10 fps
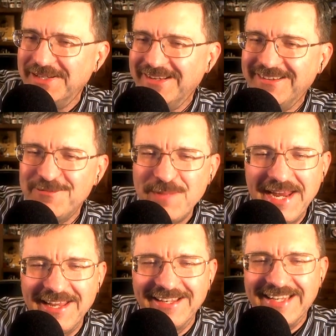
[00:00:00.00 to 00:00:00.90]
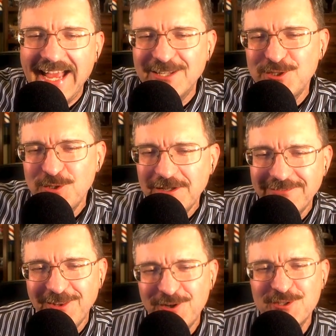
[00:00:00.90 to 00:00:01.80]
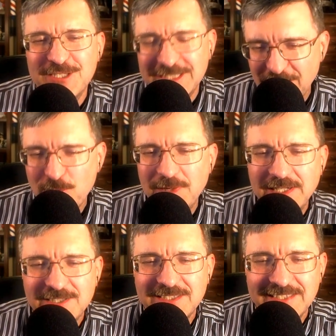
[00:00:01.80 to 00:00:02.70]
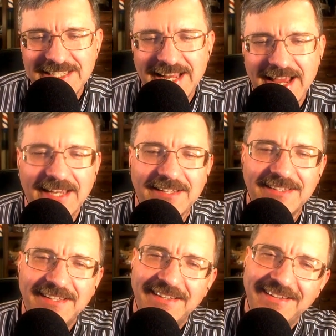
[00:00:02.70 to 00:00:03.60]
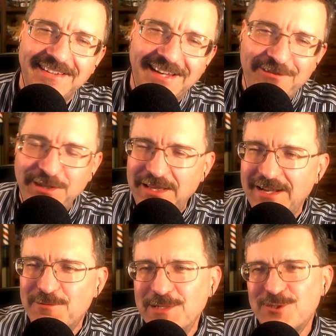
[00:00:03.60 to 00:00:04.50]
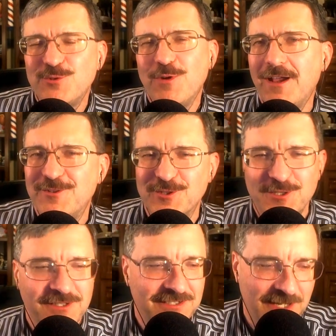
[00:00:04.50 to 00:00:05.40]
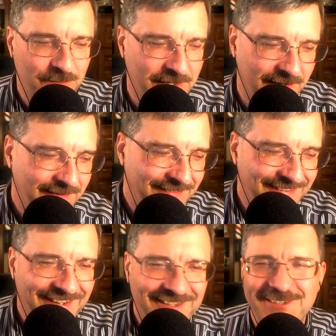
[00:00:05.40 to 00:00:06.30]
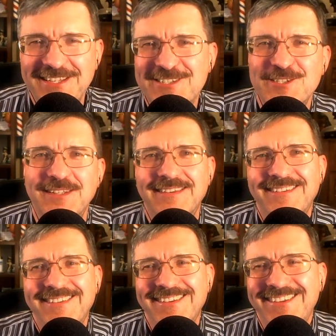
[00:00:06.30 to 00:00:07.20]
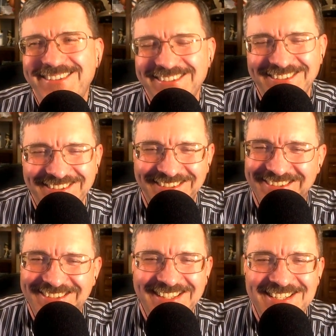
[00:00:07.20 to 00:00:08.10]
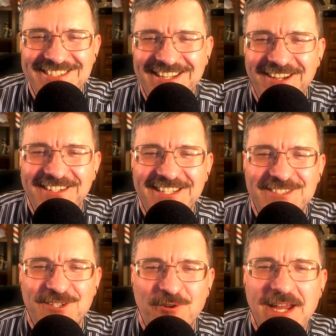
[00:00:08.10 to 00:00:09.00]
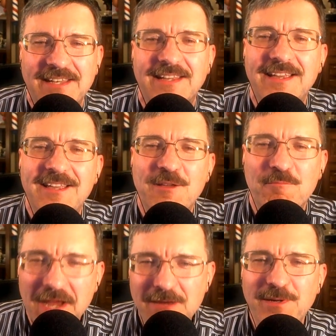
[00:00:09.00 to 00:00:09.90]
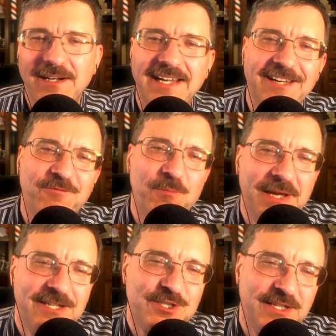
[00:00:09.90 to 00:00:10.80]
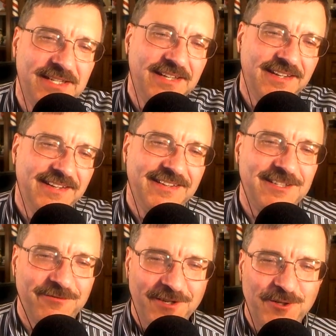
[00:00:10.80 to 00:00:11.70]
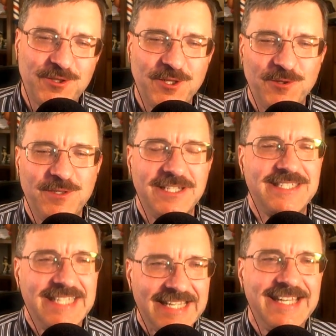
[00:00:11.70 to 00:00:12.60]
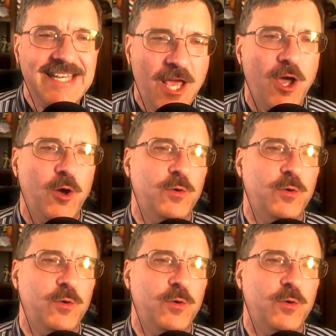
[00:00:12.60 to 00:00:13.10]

Man, guys, you have learned so much tonight. I feel like Mr. Rogers or something, teaching all kinds of great Mayberry information to folks who just didn't know.